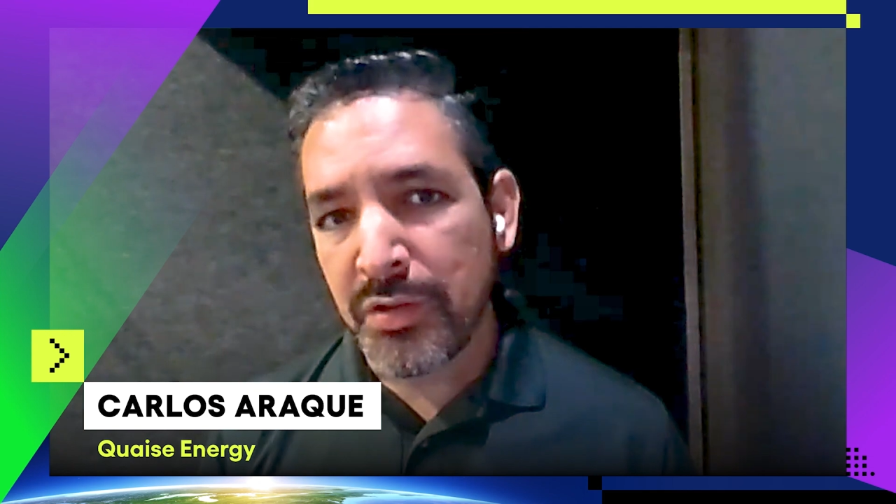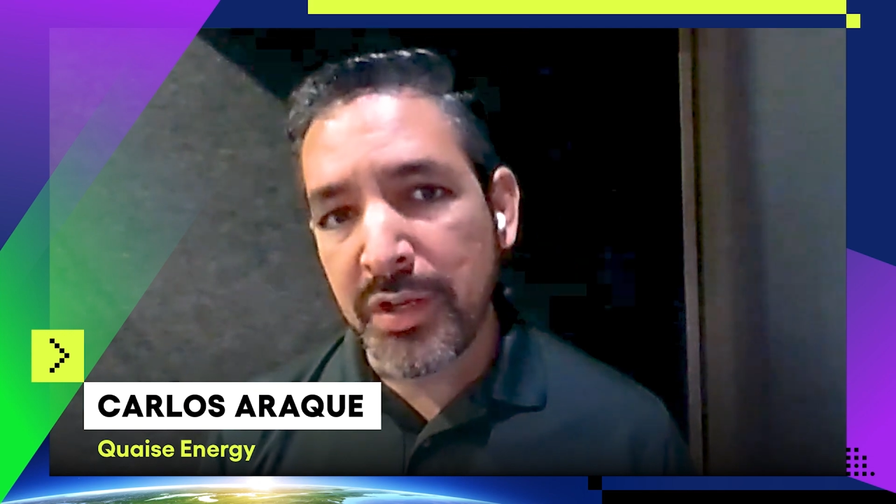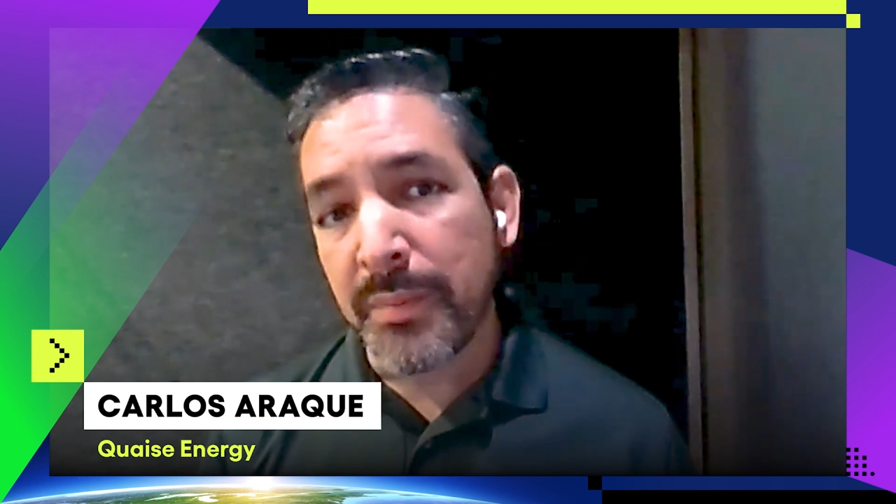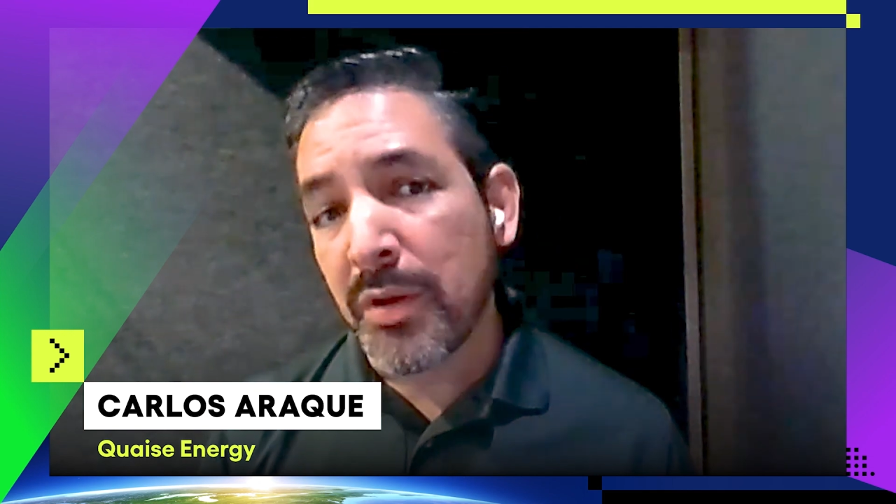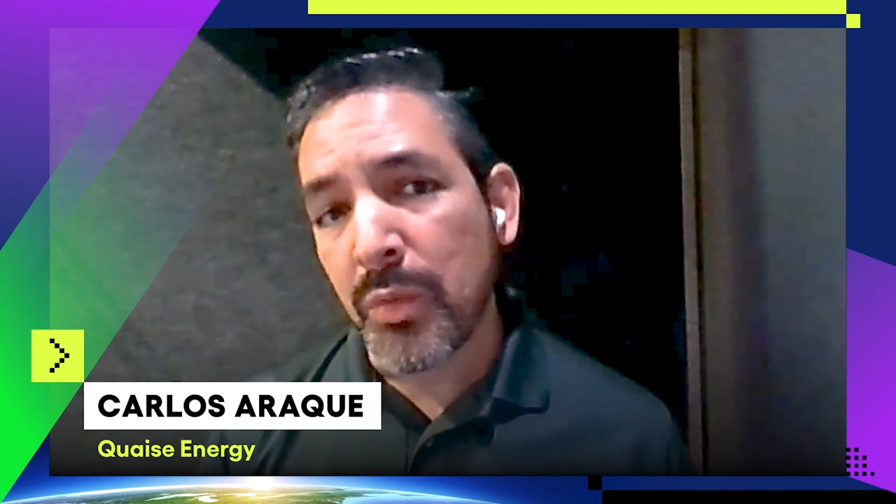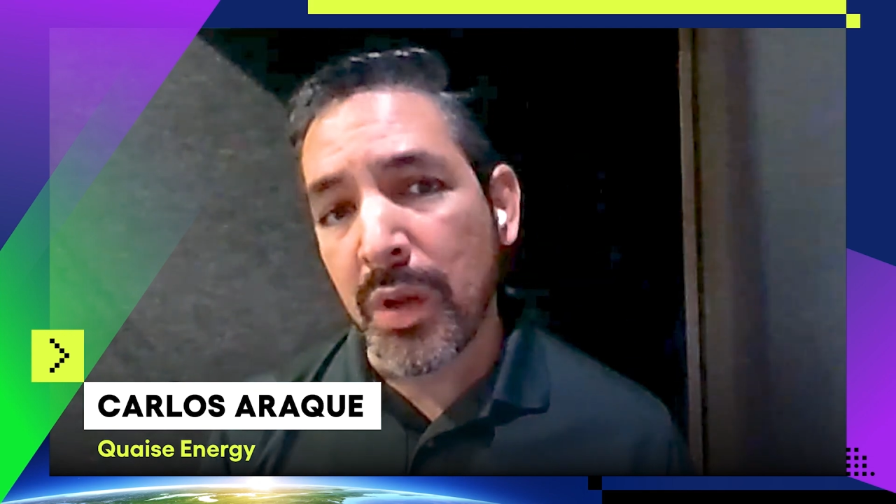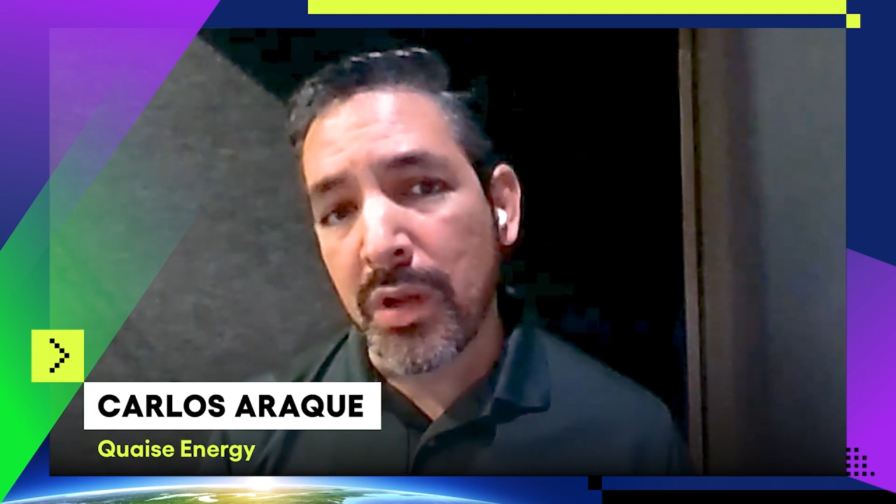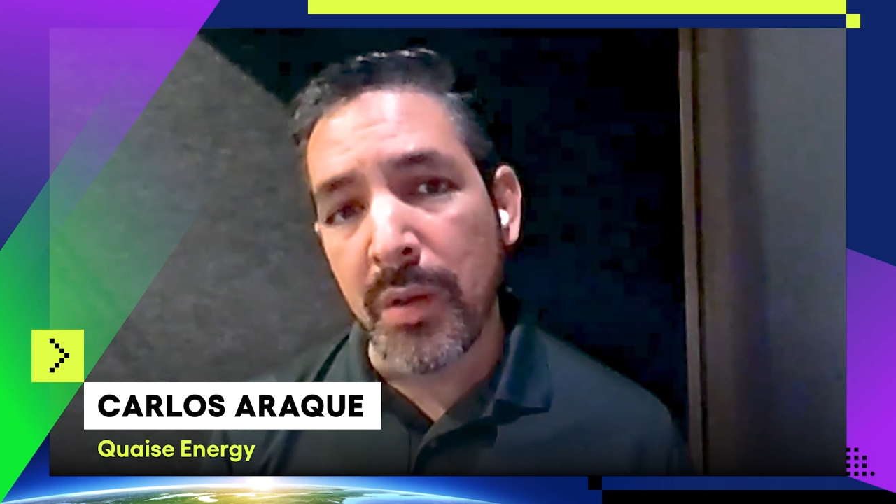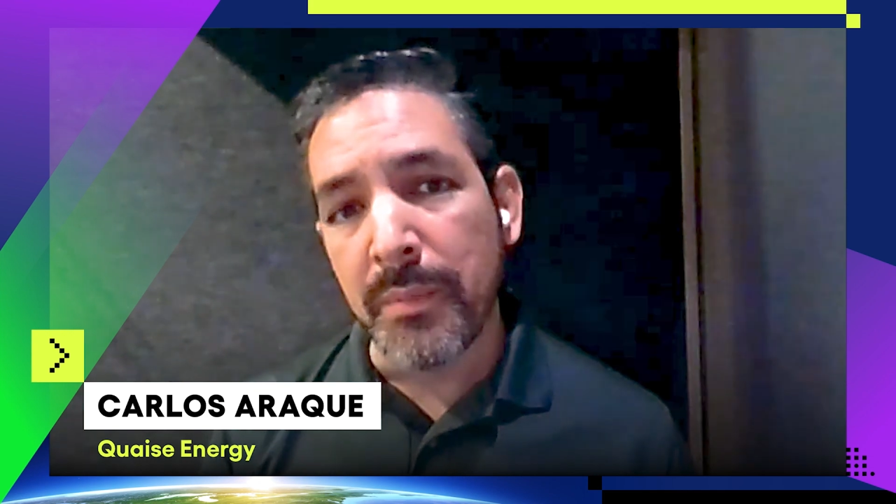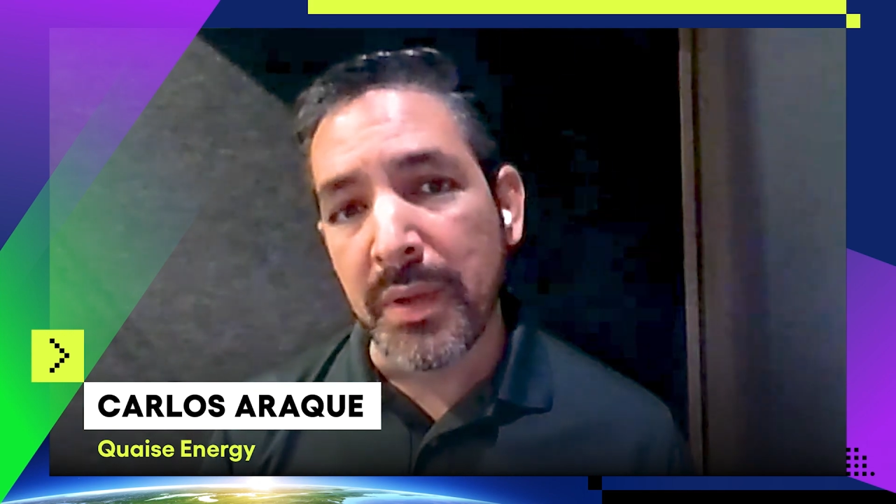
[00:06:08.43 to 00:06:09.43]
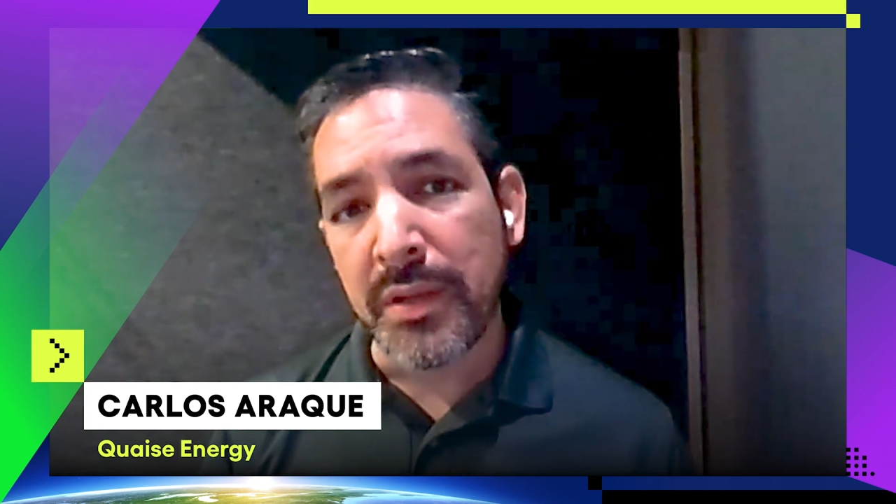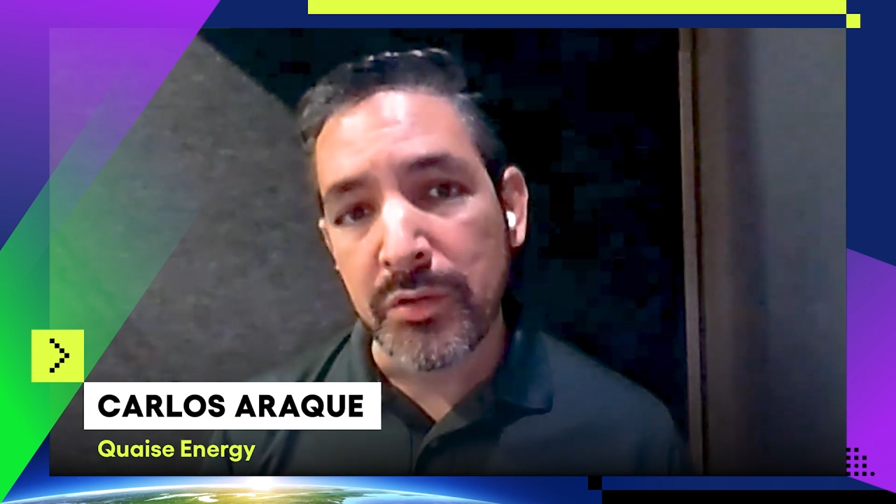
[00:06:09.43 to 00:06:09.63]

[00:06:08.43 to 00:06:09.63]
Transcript: talking about one company.